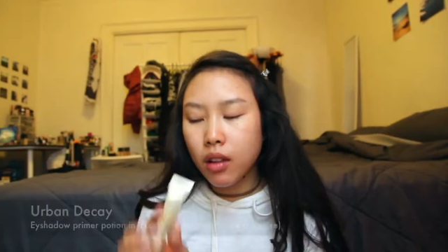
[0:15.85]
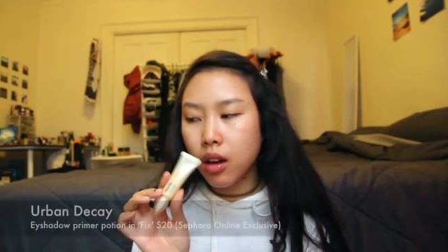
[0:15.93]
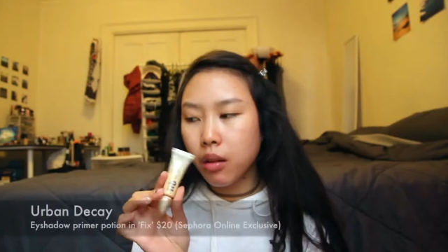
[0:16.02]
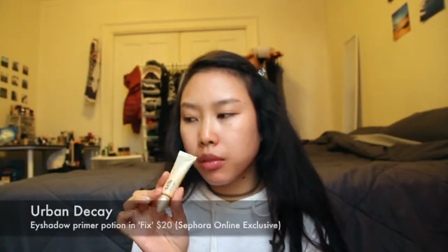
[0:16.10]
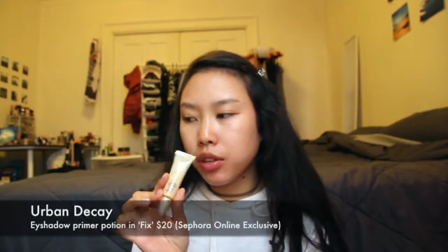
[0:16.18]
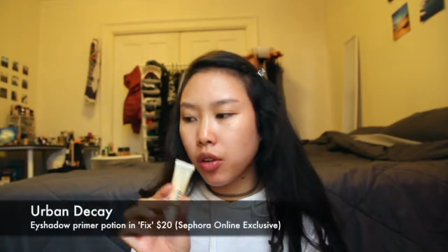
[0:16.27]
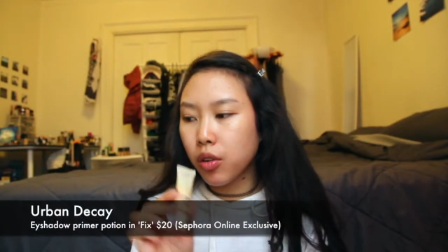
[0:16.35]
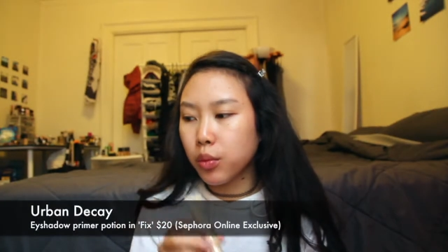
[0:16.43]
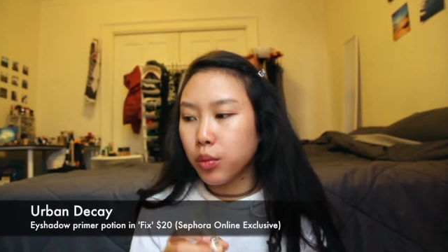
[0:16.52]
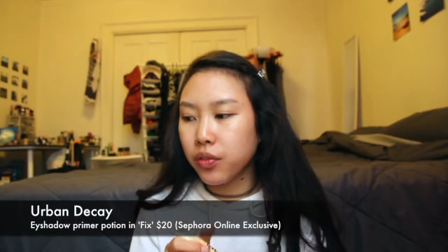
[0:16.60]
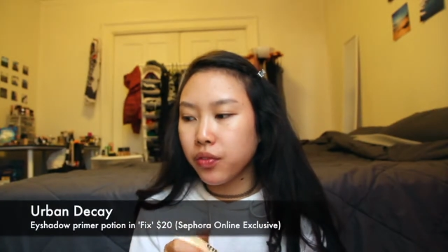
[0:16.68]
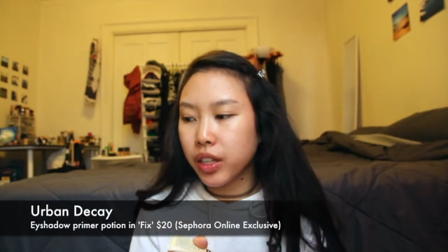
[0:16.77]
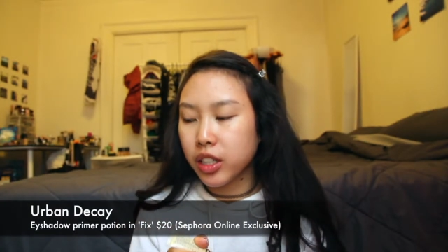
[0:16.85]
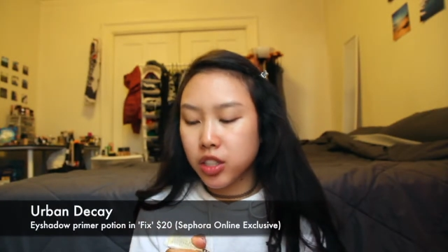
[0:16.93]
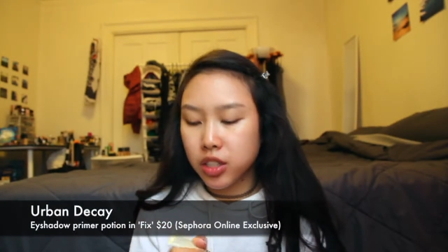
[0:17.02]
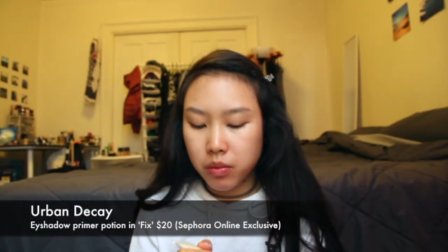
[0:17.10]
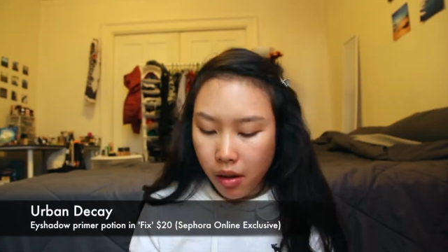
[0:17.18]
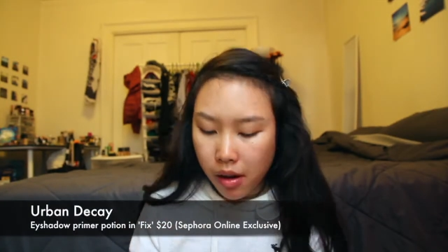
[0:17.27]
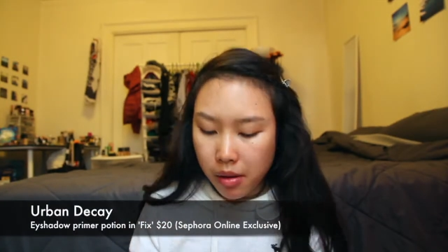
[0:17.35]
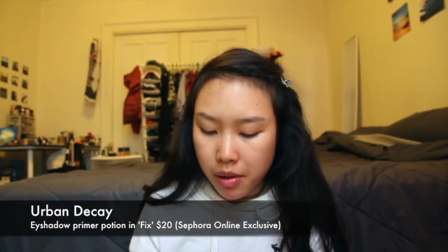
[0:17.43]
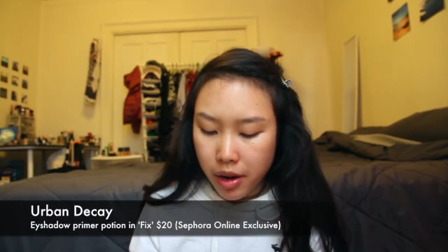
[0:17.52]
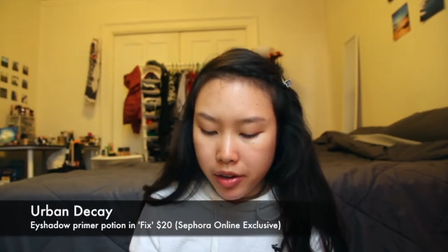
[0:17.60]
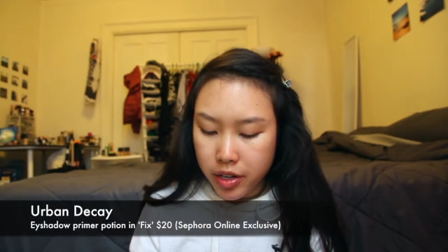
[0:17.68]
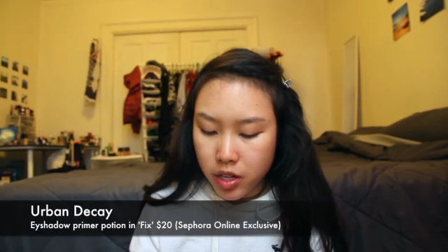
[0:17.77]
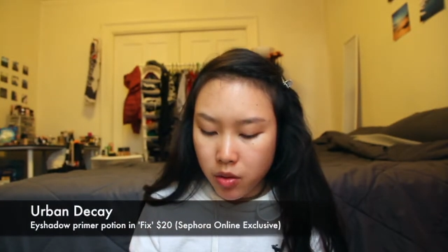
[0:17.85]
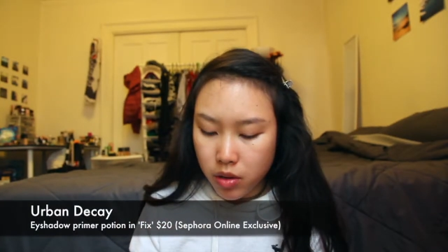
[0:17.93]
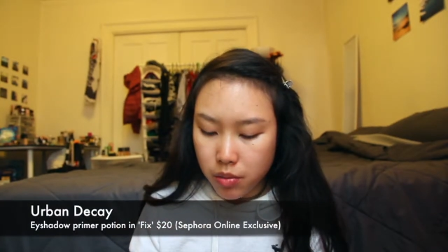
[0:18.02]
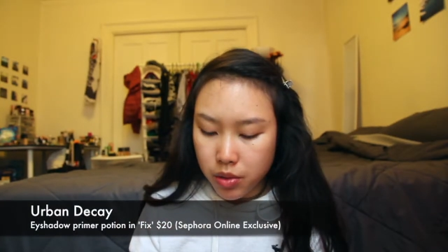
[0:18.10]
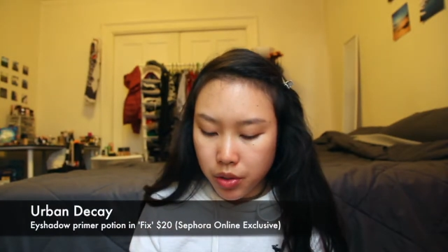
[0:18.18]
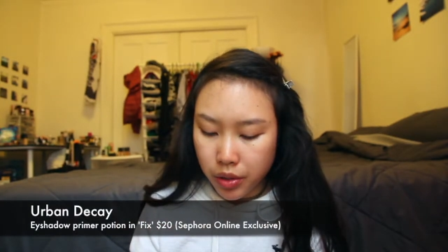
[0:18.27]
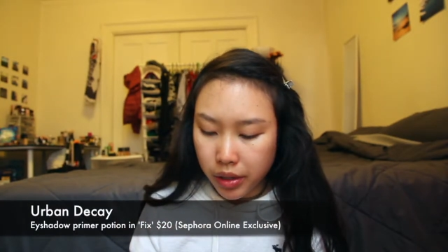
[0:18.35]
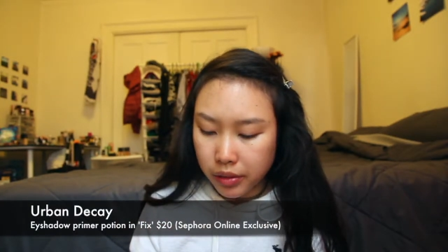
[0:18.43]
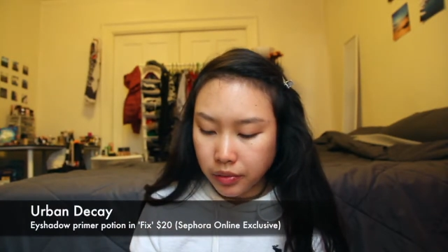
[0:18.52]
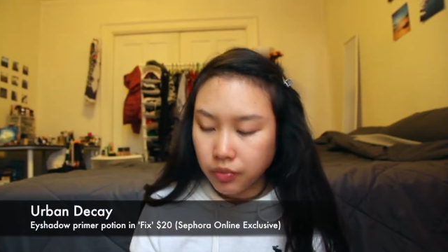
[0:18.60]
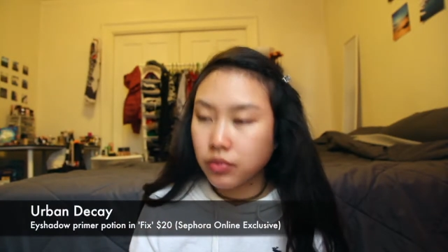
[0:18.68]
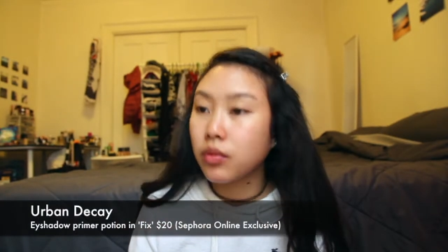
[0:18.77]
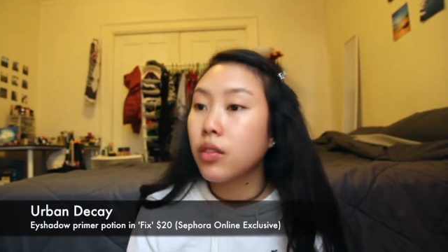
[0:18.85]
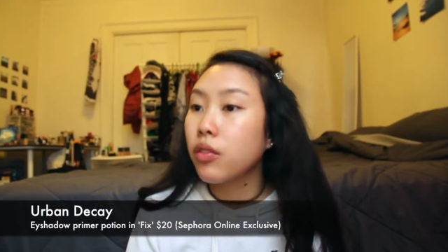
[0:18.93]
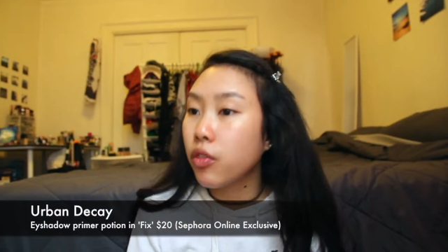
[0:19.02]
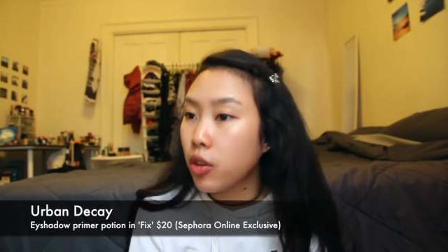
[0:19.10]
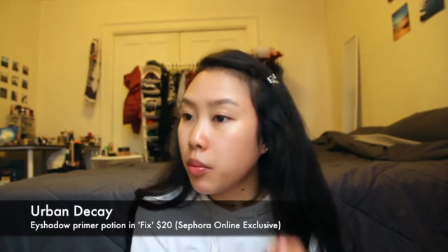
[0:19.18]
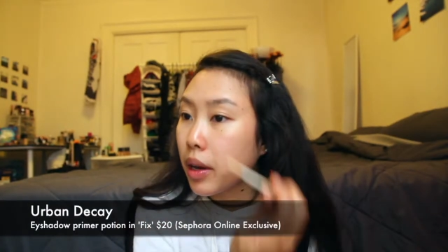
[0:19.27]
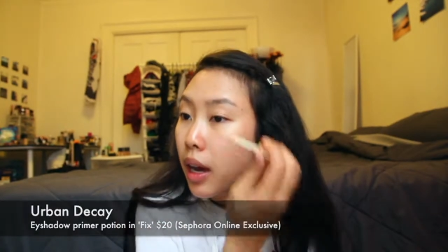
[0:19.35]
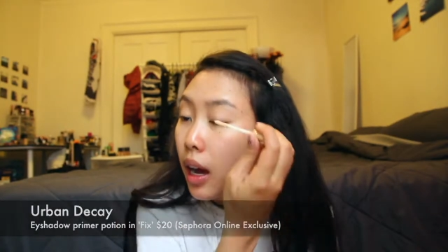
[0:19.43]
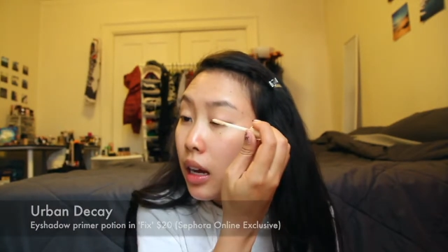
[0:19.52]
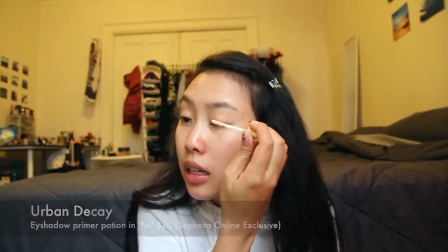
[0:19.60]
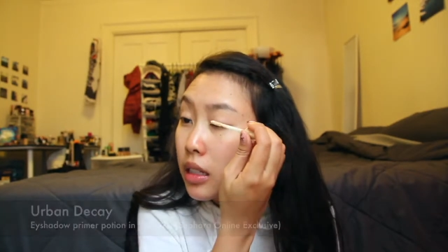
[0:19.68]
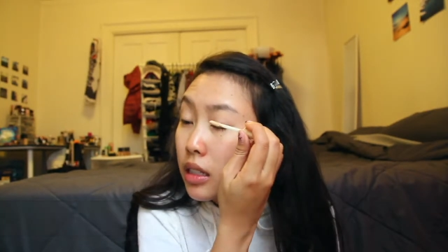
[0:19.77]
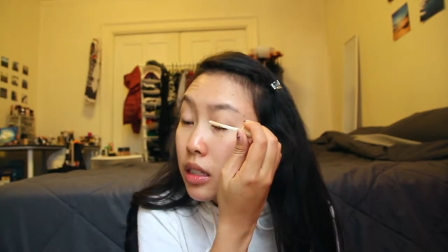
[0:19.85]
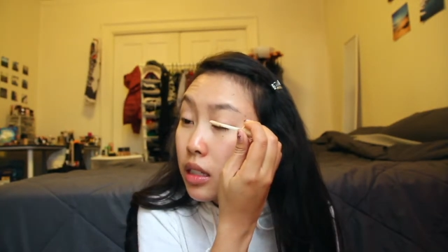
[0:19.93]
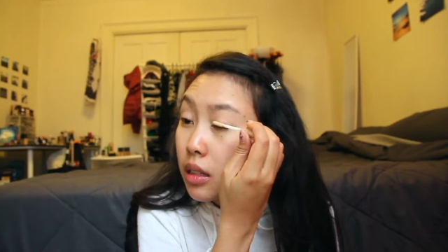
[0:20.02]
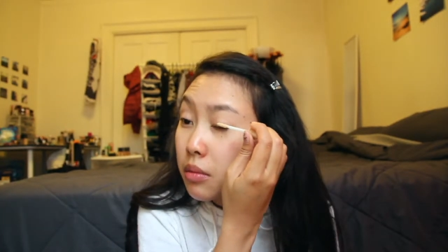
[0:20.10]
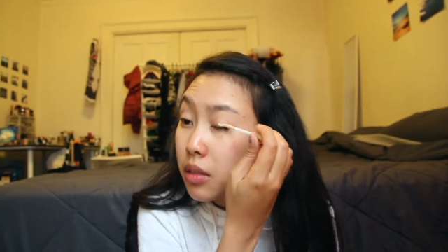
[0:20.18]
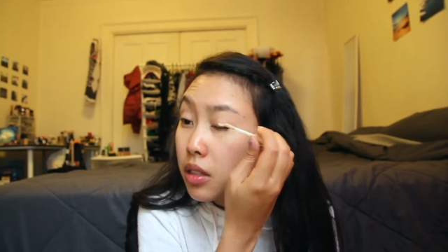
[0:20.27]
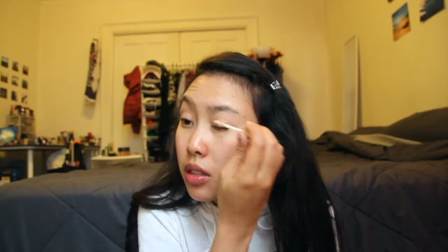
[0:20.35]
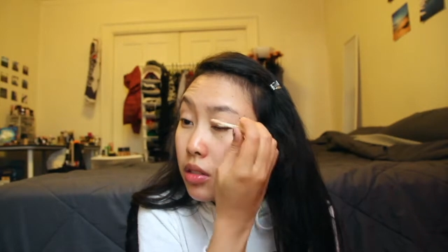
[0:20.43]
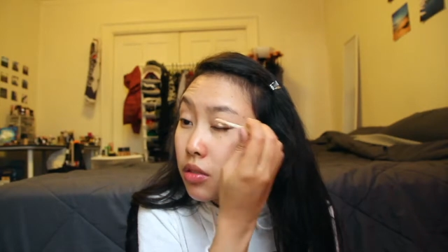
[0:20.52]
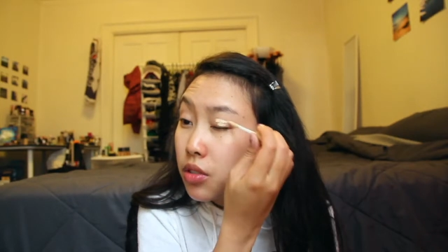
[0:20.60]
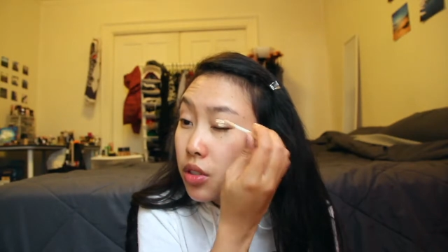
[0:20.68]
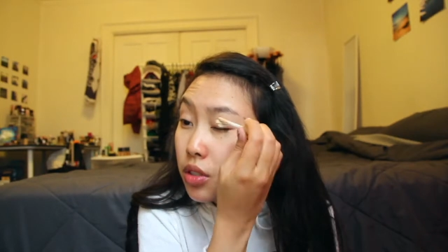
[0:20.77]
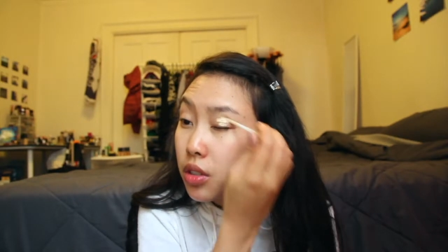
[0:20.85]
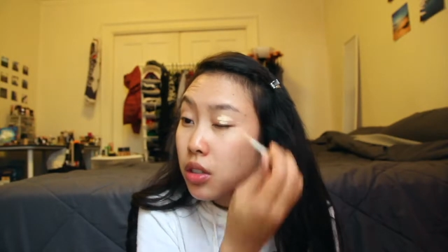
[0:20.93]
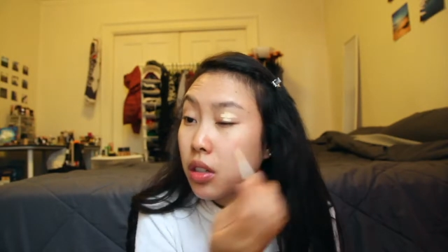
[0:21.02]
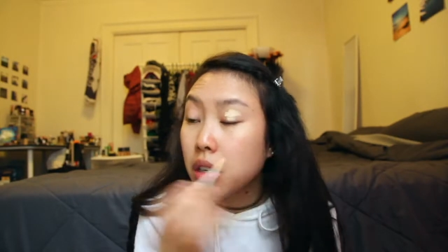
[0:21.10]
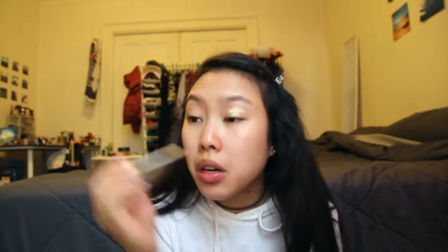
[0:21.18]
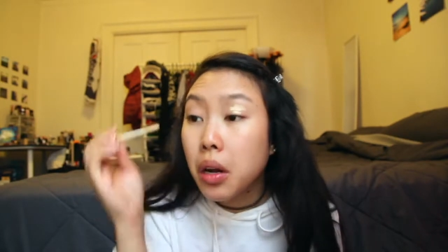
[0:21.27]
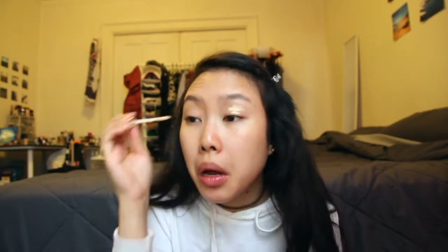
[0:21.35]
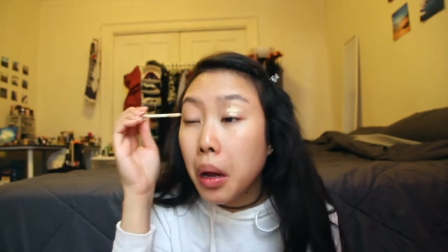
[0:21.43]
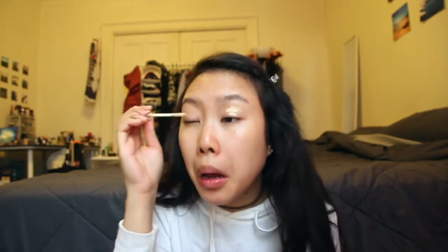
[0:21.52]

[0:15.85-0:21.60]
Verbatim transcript: I'm gonna go in with fix. Um, I already know what I'm doing for my eyes. I'm not so sure